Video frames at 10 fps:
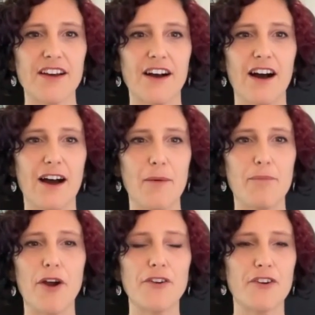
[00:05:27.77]
Uh,
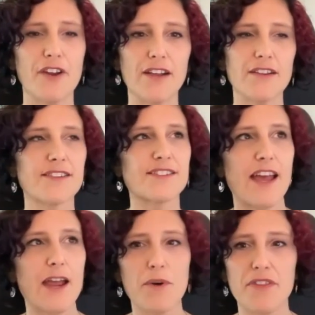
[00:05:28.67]
partnering, say,
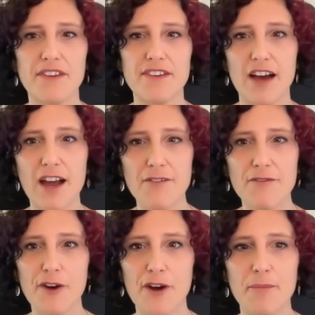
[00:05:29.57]
with a design
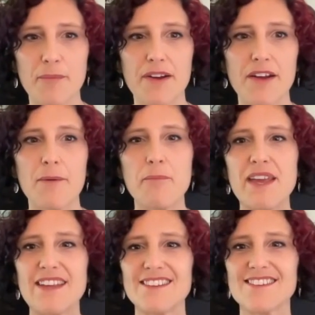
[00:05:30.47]
firm
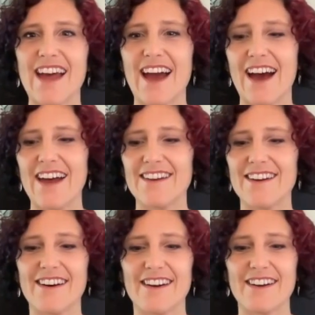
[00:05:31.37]
means that
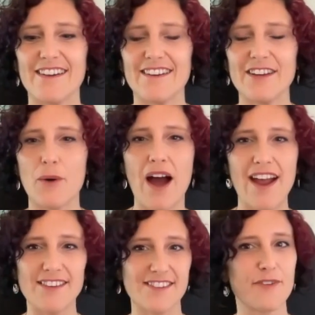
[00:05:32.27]
uh, you know I
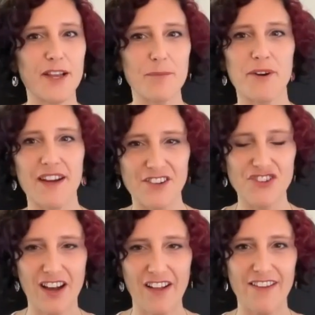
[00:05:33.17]
as a developer get
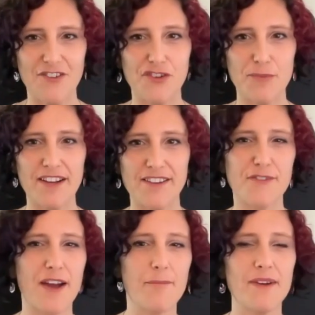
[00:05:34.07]
challenged because if
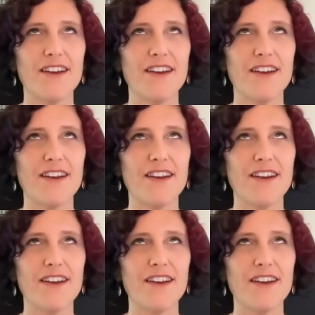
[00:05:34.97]
I'm,